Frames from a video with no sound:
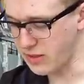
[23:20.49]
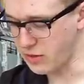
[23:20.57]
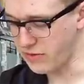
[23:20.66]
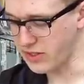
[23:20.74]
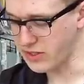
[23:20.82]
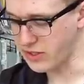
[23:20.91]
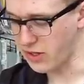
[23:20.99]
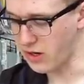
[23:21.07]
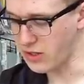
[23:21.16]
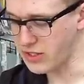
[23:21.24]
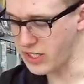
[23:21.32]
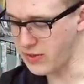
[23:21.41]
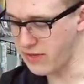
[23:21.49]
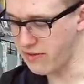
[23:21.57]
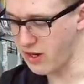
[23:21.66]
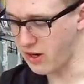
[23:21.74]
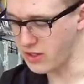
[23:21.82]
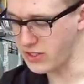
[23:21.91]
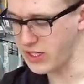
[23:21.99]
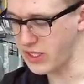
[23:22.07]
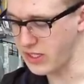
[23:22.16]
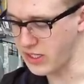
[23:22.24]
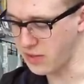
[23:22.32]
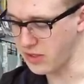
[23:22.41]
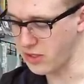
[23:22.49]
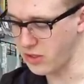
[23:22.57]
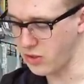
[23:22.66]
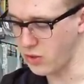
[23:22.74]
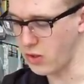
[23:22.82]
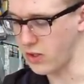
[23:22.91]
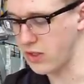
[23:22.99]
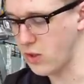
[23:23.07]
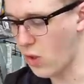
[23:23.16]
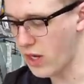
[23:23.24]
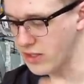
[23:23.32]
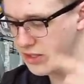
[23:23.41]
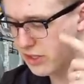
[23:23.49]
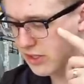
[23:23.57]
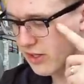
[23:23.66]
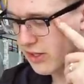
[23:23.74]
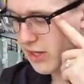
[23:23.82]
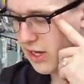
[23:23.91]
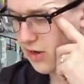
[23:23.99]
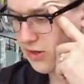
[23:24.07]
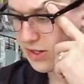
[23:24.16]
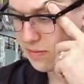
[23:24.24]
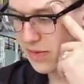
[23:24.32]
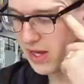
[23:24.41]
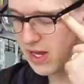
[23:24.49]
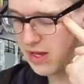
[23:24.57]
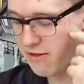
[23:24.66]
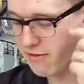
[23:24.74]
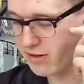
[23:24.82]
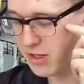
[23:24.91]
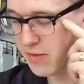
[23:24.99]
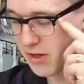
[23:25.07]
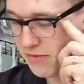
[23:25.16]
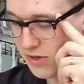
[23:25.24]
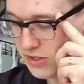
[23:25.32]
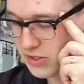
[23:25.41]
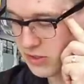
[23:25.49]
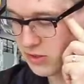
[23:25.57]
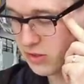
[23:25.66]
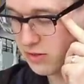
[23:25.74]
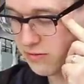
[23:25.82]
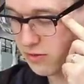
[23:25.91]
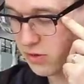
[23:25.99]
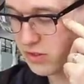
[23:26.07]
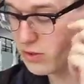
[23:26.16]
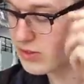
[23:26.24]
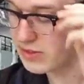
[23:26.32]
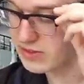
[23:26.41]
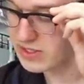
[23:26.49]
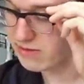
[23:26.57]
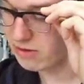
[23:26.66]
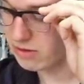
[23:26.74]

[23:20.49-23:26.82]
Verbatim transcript: Moving into R G, we have the R G double O Quant out in May, coming up very soon for two thousand seven